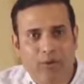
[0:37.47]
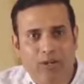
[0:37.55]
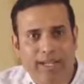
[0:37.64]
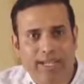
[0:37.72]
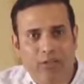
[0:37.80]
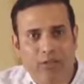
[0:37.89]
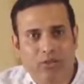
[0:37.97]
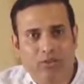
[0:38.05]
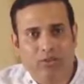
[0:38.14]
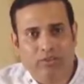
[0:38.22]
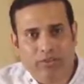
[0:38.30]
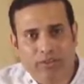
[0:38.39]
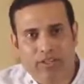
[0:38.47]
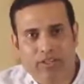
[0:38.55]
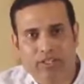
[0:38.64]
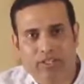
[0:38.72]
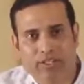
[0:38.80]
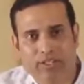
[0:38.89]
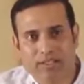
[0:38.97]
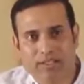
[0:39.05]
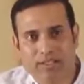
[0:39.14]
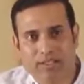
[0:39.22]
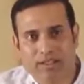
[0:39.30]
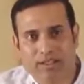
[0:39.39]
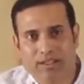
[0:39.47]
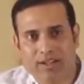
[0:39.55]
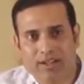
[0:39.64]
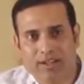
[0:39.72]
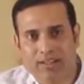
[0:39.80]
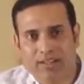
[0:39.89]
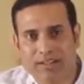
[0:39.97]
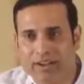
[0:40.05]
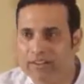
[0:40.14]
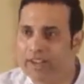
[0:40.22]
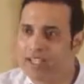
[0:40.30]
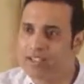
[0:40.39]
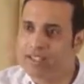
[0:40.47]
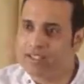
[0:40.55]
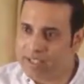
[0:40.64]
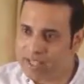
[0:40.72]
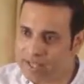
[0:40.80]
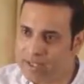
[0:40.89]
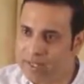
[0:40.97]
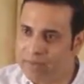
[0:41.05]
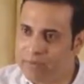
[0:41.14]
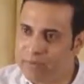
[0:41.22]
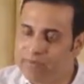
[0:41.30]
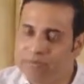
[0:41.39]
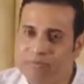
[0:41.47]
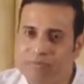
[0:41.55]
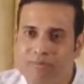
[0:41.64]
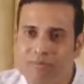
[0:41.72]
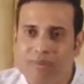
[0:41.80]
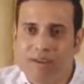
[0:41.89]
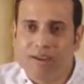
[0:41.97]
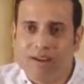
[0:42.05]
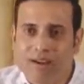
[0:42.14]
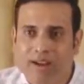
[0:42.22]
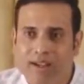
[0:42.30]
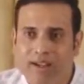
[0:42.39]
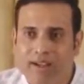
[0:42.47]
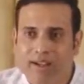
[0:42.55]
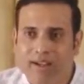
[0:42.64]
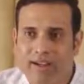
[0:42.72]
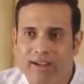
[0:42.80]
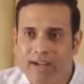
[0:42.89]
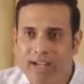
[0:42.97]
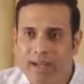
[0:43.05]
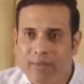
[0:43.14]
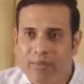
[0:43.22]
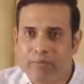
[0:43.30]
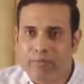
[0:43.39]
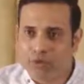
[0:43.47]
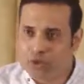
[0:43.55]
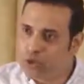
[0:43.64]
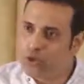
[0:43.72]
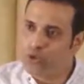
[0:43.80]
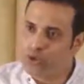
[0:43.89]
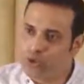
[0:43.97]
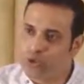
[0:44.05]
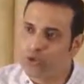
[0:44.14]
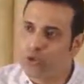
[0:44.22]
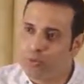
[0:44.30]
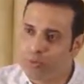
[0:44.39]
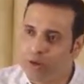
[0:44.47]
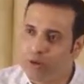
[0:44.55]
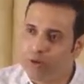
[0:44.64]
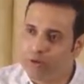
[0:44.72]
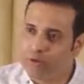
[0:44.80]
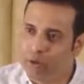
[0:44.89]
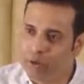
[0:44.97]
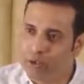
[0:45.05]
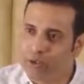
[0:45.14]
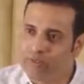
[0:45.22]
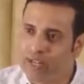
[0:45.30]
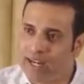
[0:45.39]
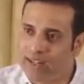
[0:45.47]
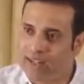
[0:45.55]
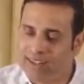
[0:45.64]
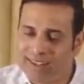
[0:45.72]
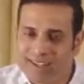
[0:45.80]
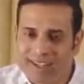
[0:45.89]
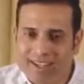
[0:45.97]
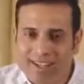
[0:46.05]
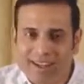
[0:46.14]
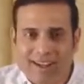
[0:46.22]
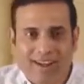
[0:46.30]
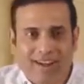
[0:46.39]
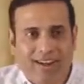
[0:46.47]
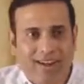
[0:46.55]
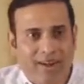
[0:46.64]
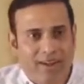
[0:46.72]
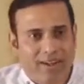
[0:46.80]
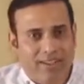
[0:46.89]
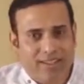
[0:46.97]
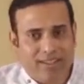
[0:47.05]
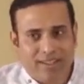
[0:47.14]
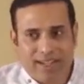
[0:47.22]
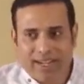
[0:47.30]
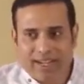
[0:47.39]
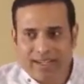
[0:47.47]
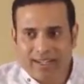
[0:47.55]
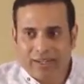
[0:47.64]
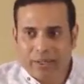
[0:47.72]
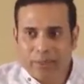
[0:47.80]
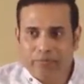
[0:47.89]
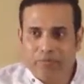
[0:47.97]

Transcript: like to first congratulate Sailaja. And I am so proud of what you have done. The